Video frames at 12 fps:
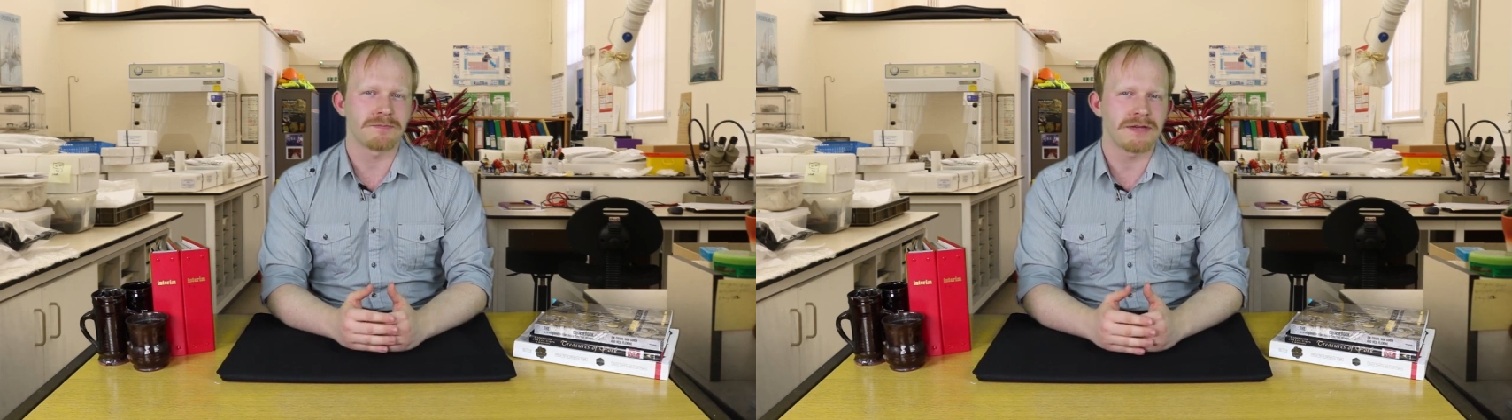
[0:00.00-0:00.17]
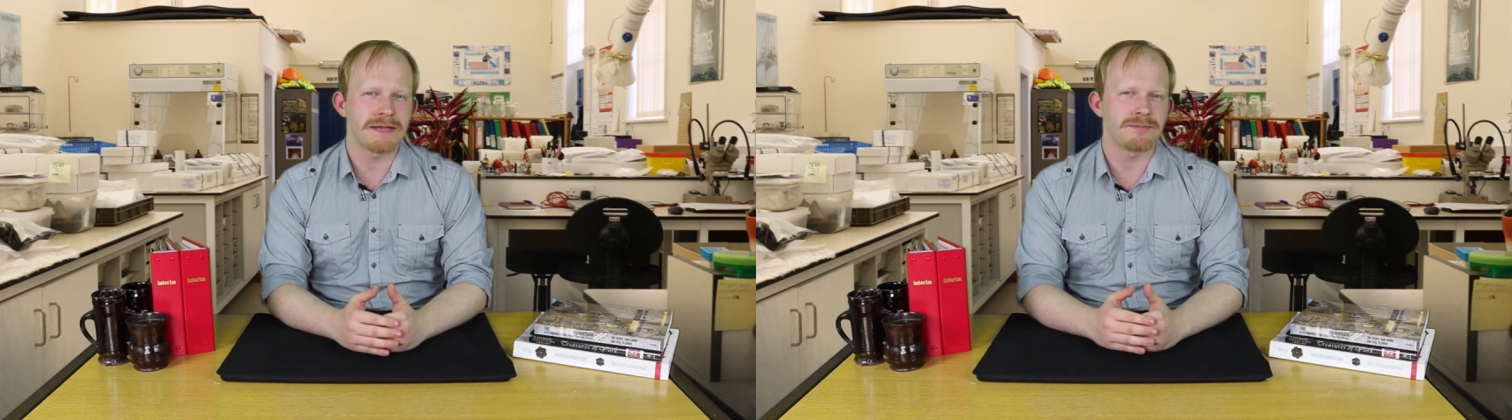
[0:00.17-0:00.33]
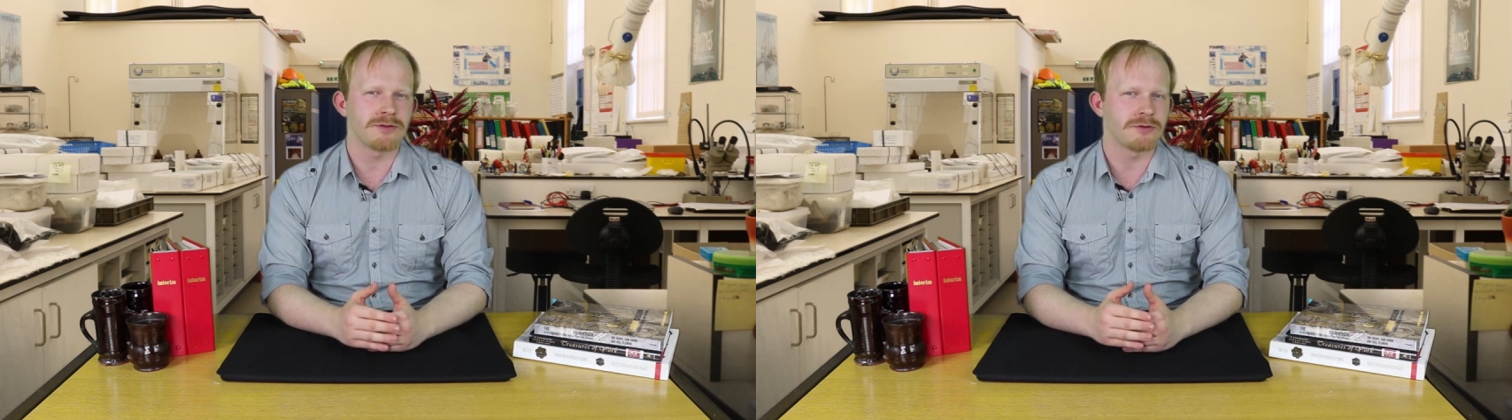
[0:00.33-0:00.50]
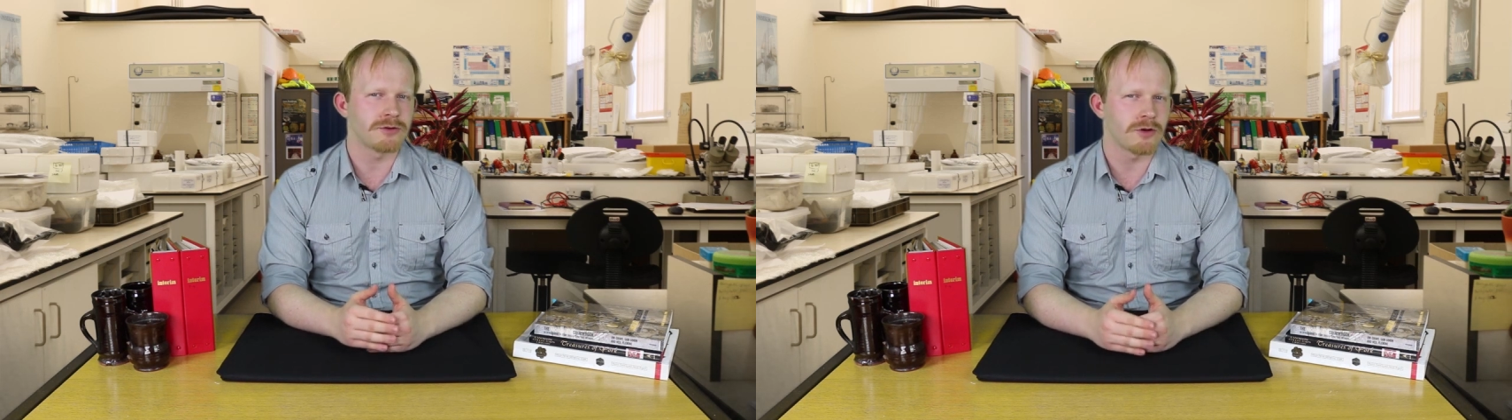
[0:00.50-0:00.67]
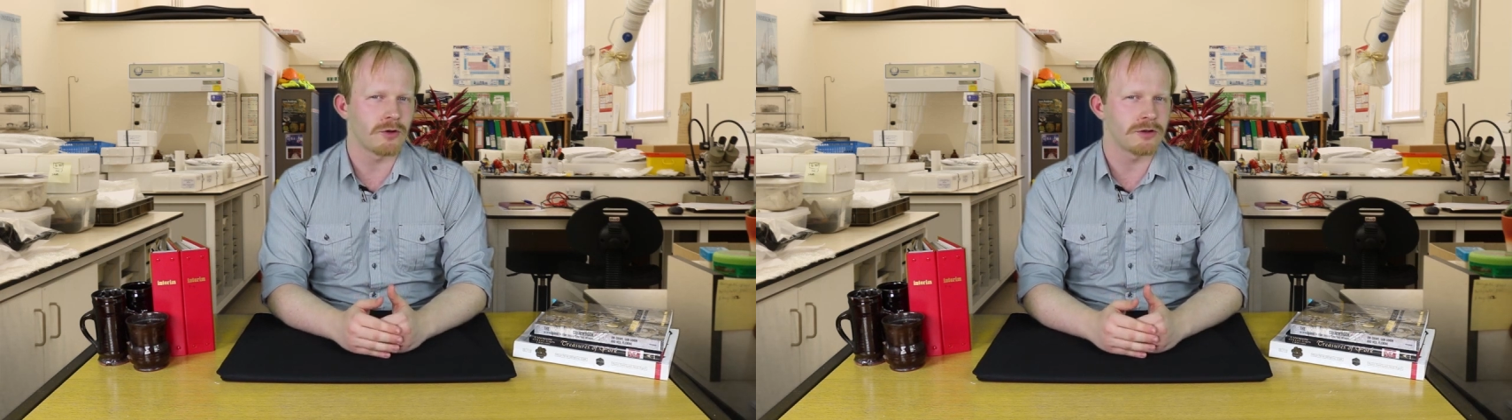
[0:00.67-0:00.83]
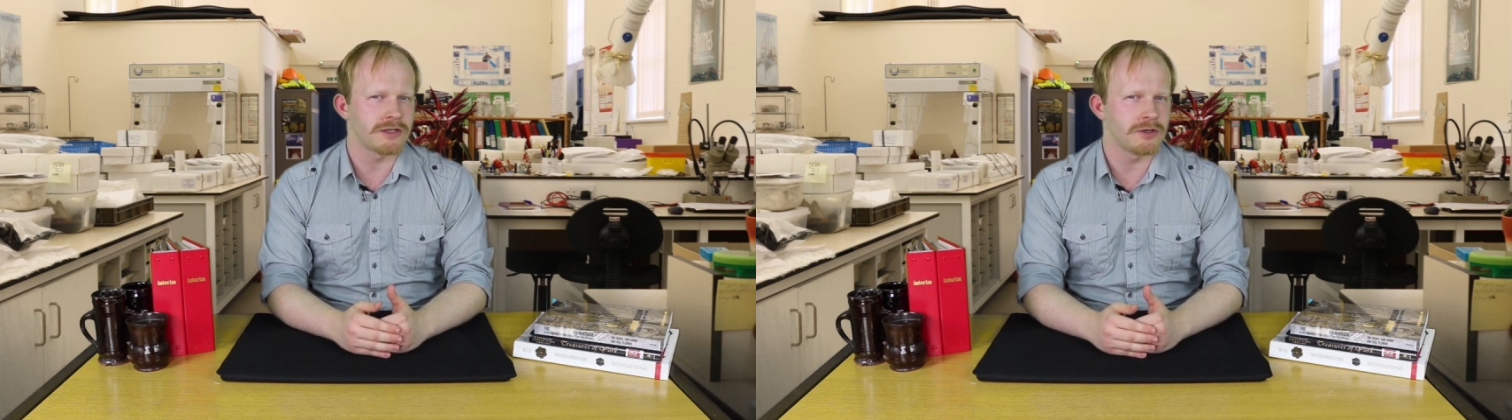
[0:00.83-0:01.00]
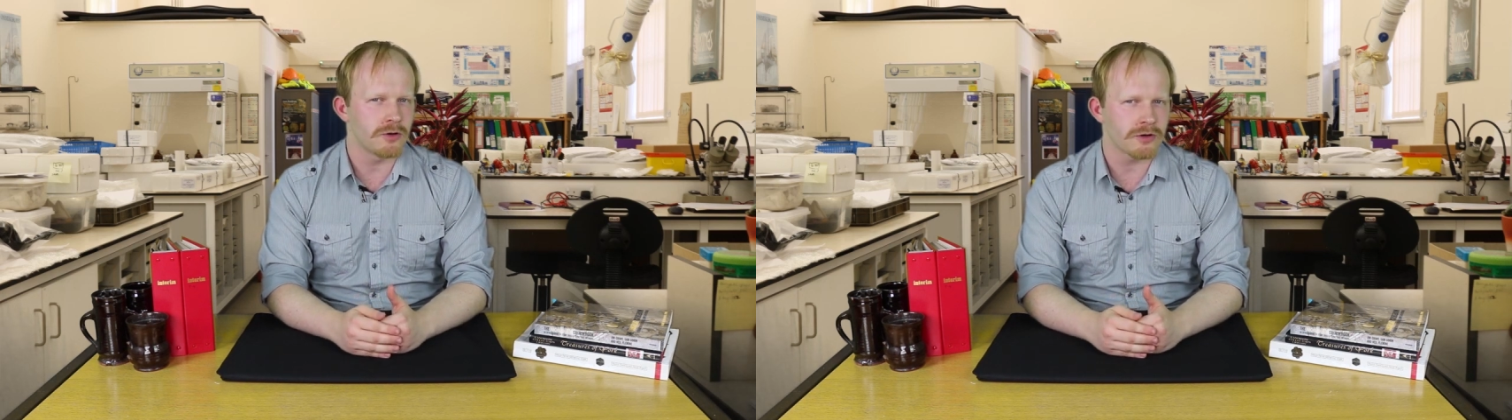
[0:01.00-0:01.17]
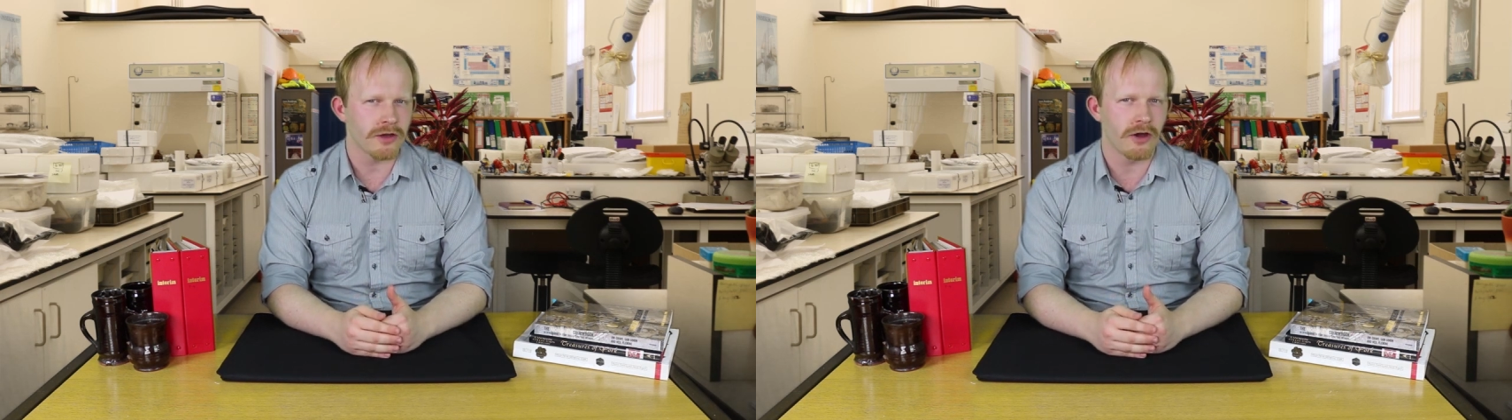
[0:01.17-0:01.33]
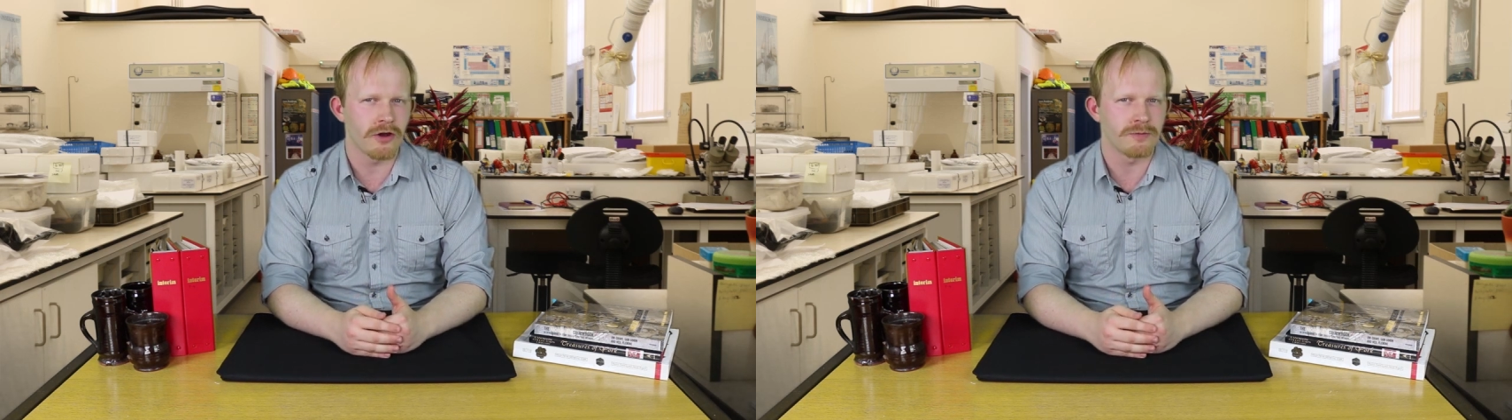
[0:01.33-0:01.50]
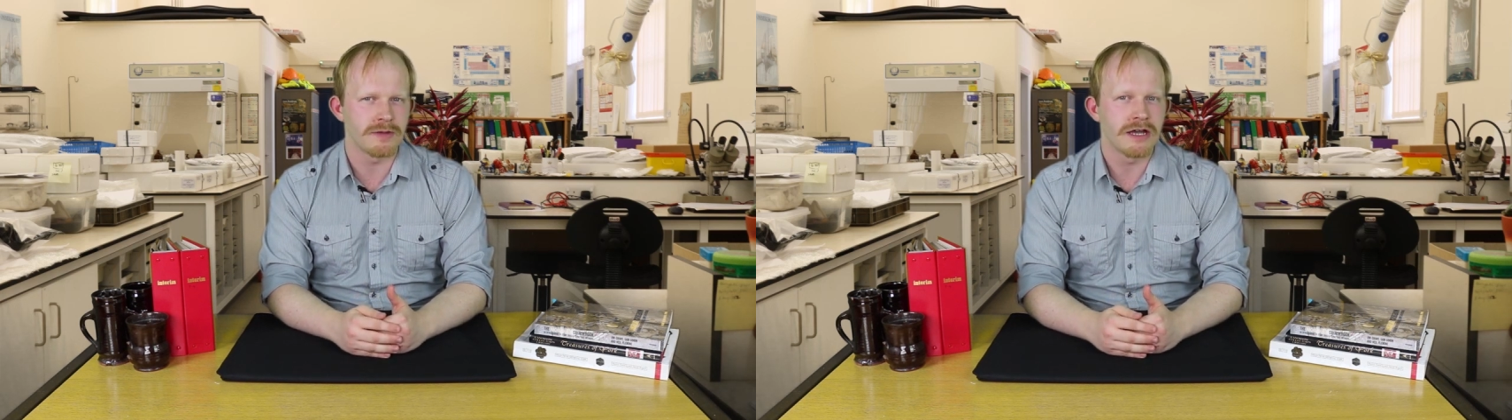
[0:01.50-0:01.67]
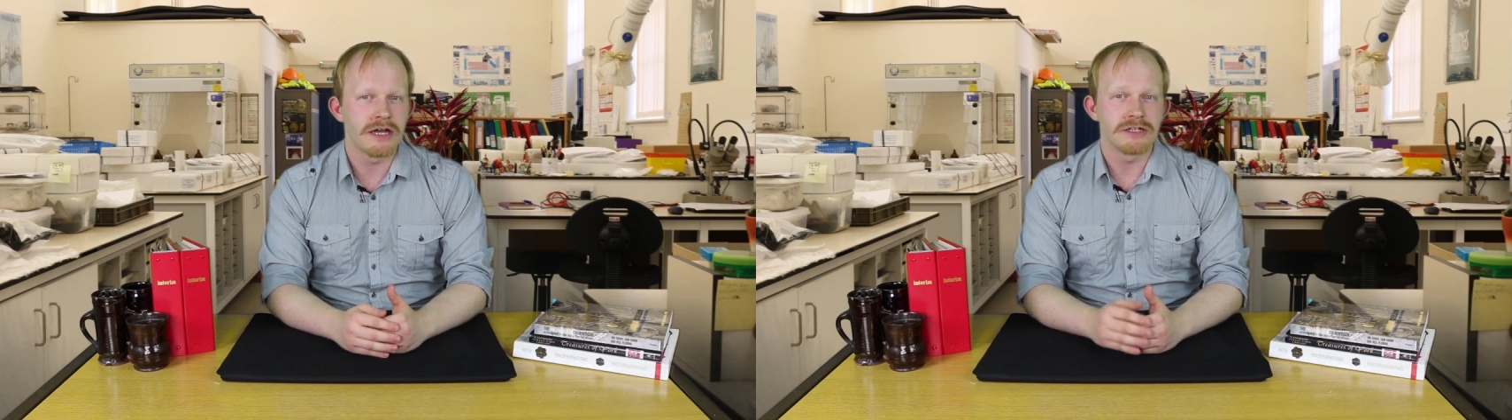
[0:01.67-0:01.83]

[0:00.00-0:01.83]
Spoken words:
people who called York home